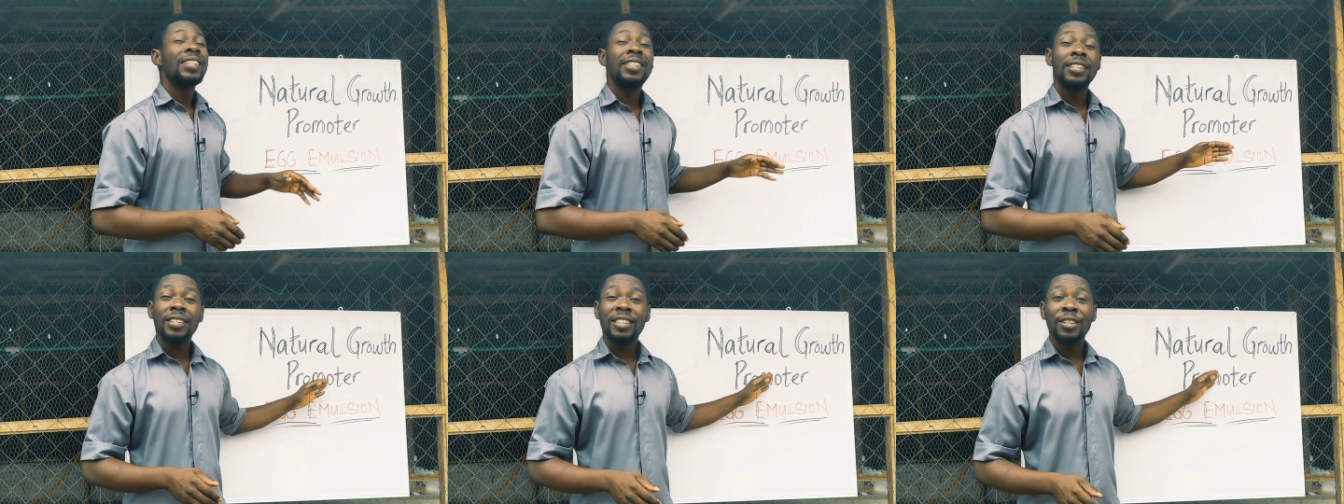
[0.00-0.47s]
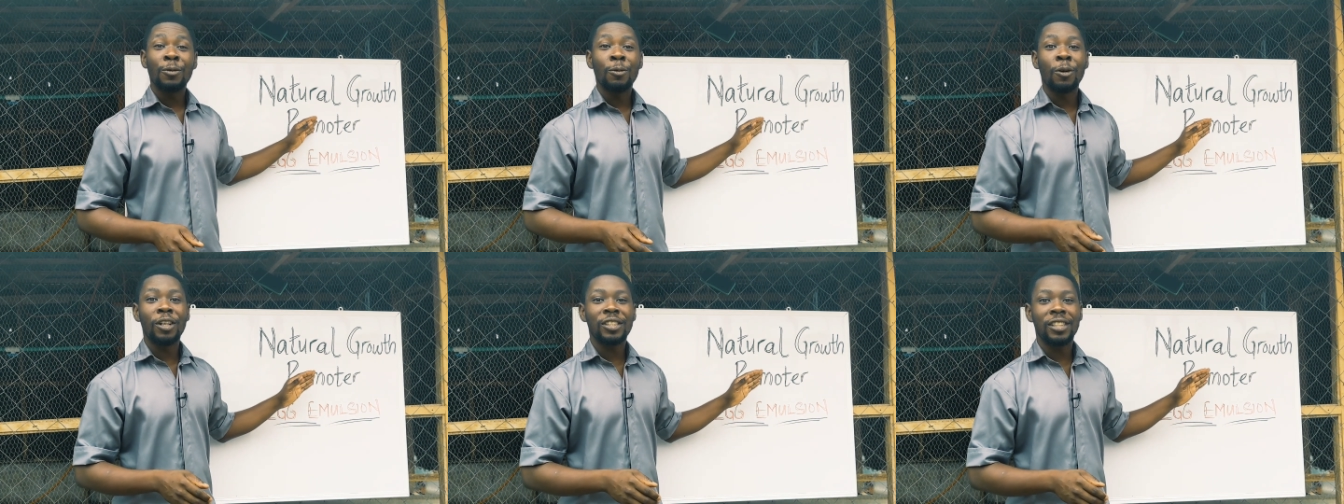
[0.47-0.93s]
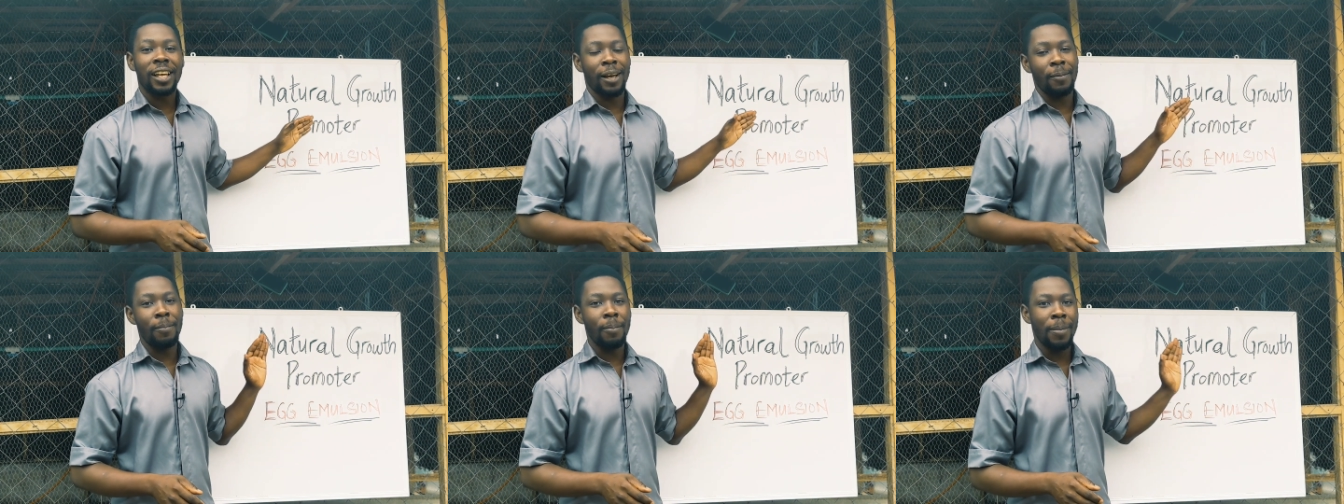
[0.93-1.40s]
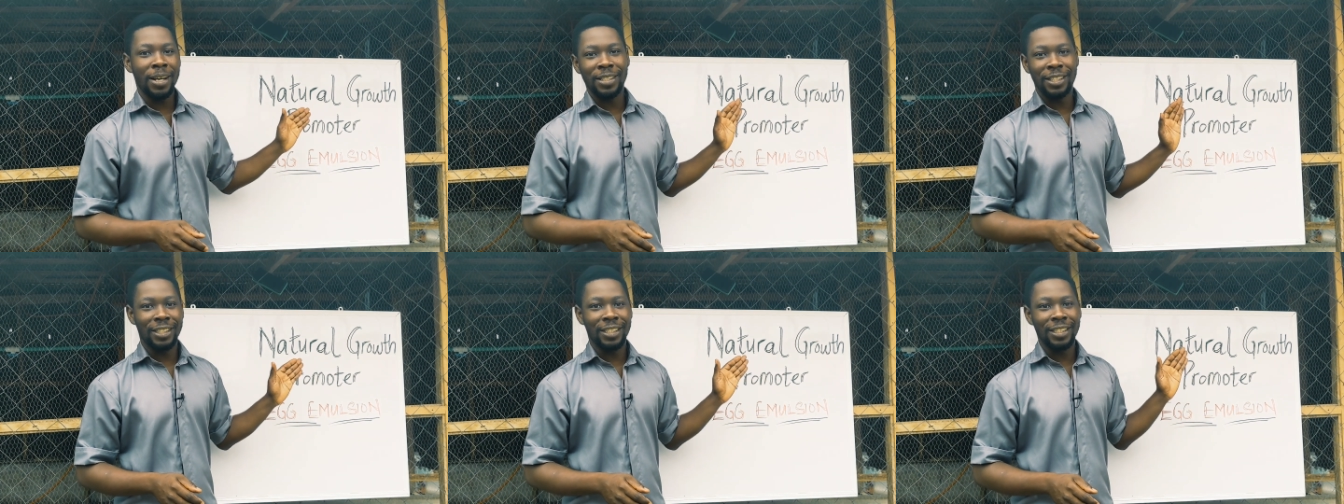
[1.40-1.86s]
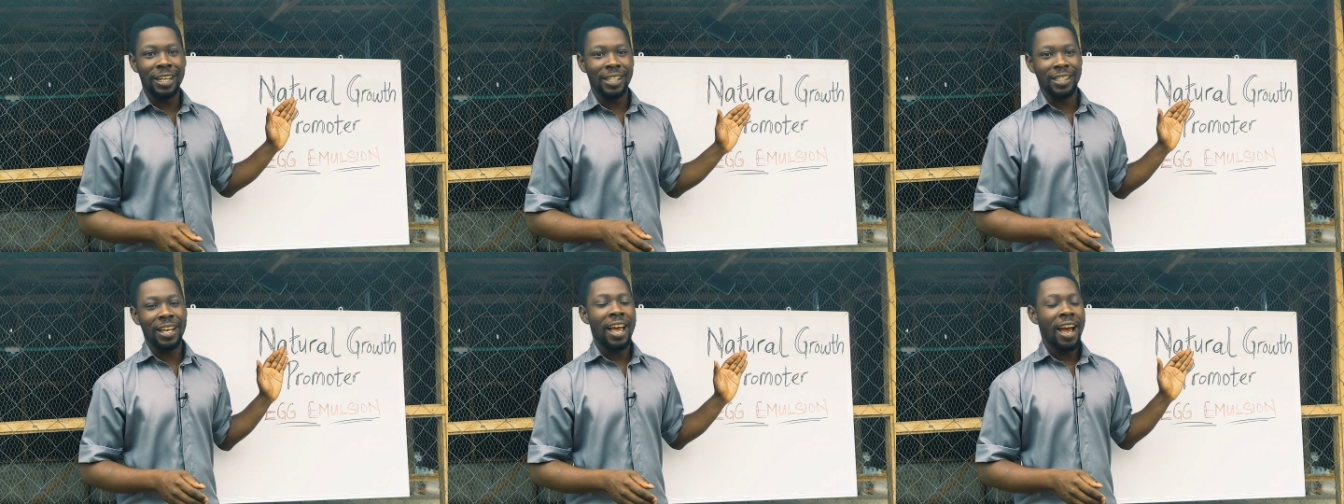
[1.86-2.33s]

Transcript: This thing works like magic. Yes,